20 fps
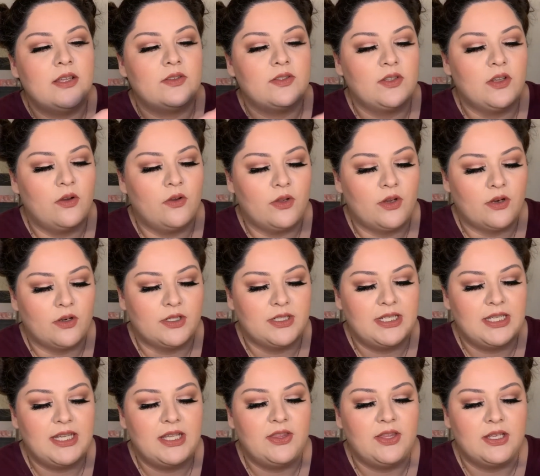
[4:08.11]
so your
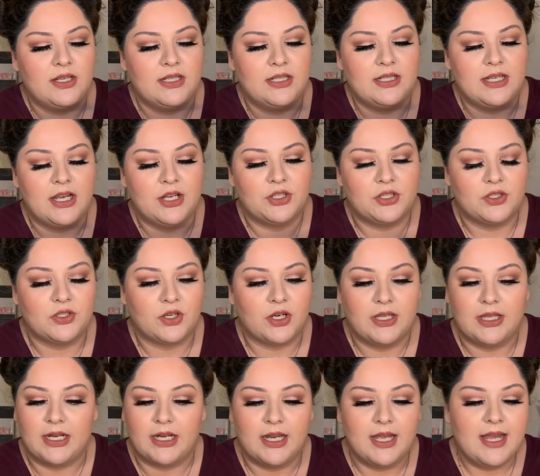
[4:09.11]
teeth indentations are in
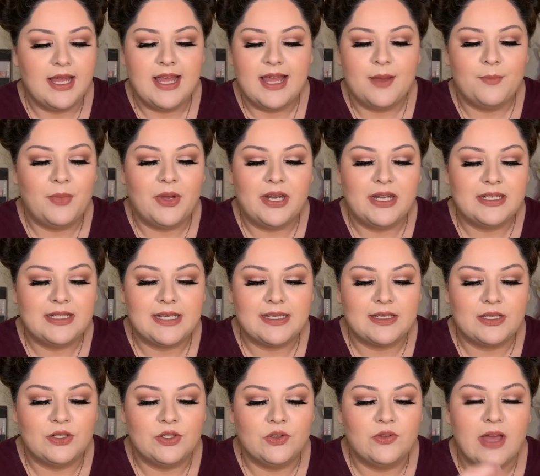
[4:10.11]
there, but it
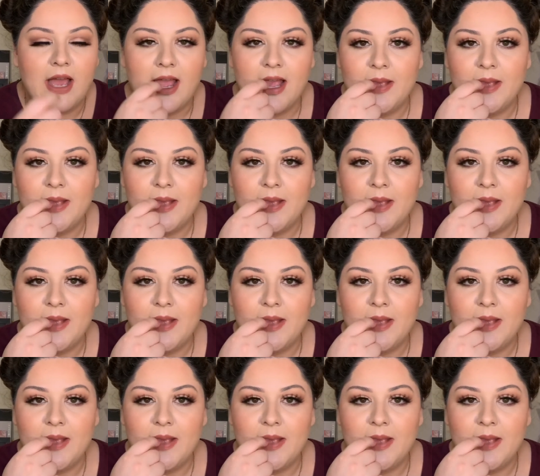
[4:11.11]
doesn't do that.